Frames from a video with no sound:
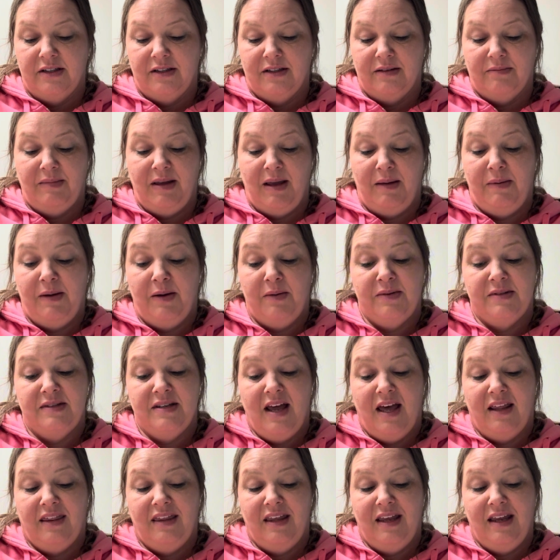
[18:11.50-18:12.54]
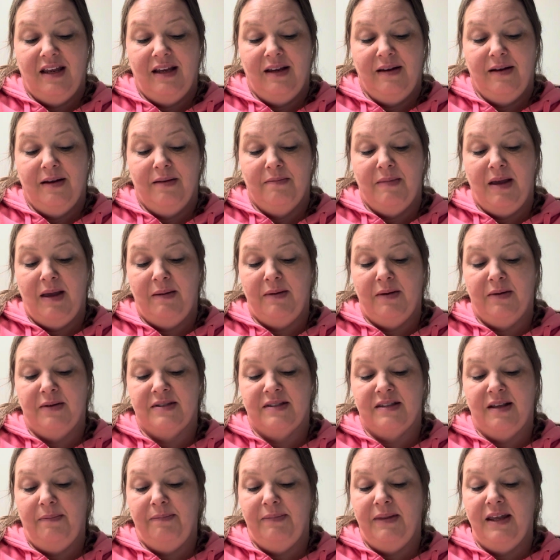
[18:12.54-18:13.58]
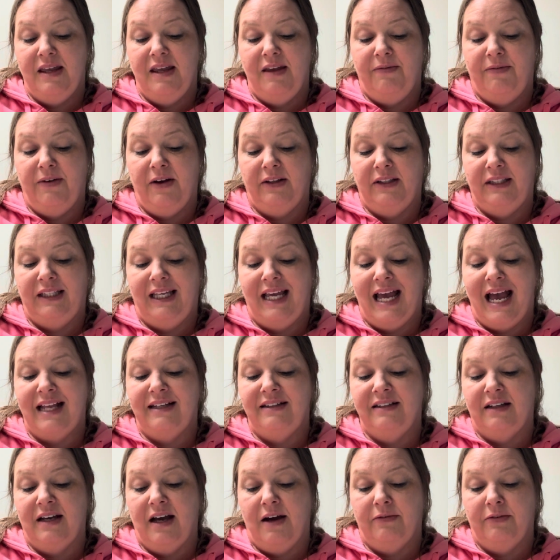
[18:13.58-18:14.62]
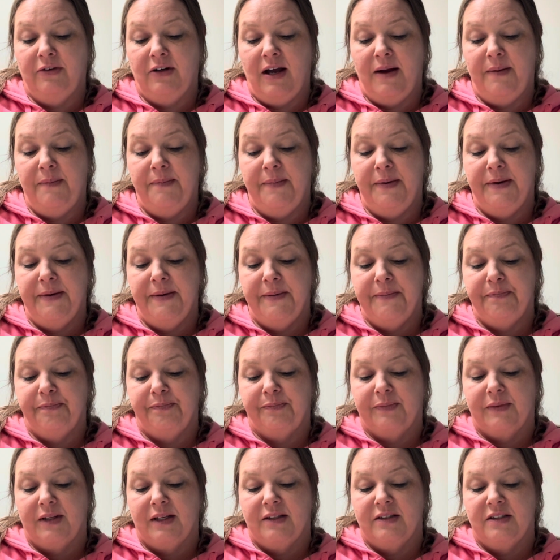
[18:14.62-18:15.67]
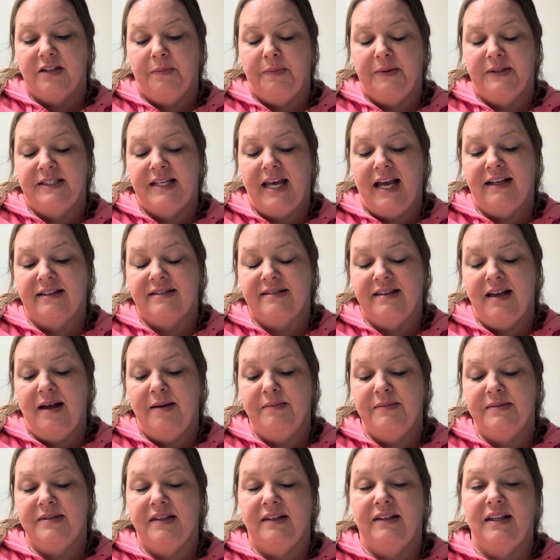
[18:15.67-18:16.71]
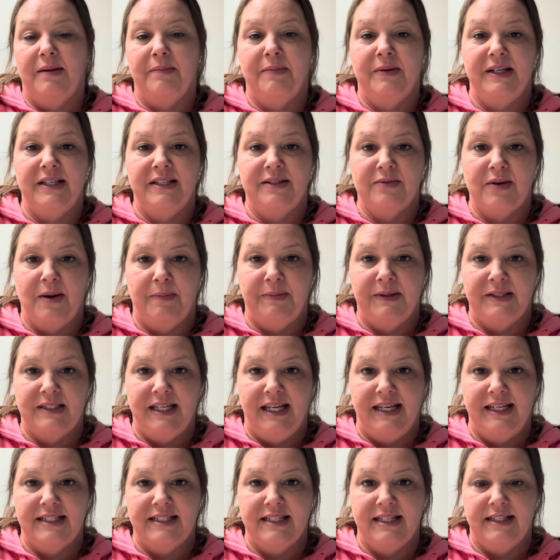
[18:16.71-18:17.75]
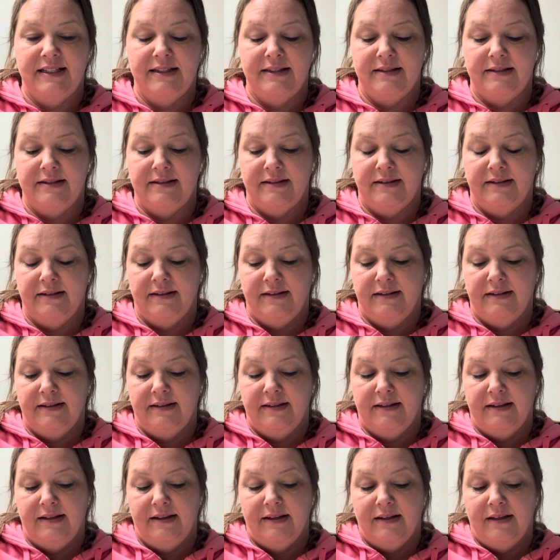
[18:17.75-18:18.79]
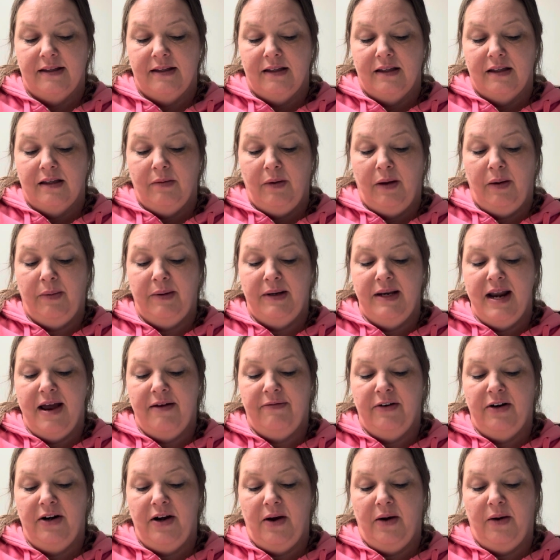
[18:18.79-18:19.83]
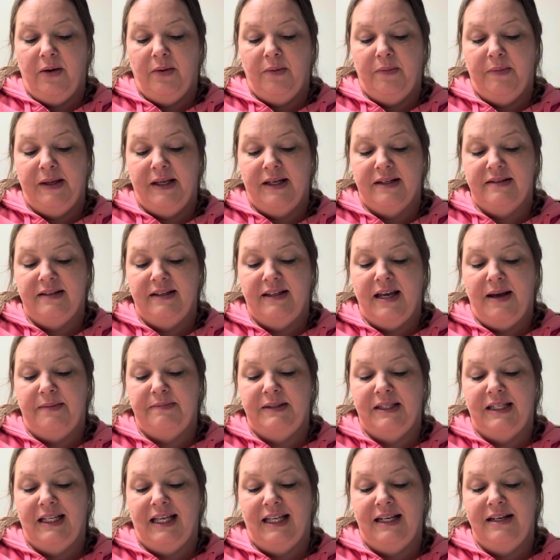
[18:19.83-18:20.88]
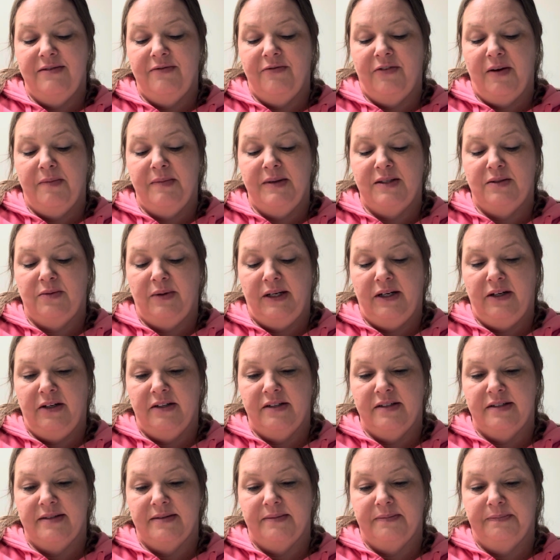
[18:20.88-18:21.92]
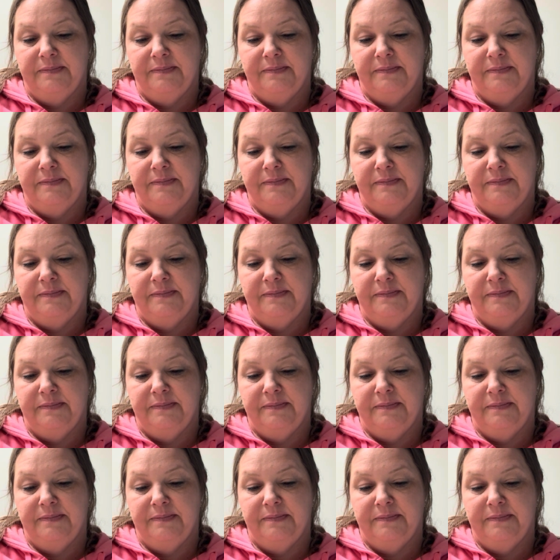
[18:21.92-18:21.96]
Maybe it was nothing, maybe it was something he felt he had to cover up to protect some celebrities' reputations. We would never know because he kept it hidden from his readers.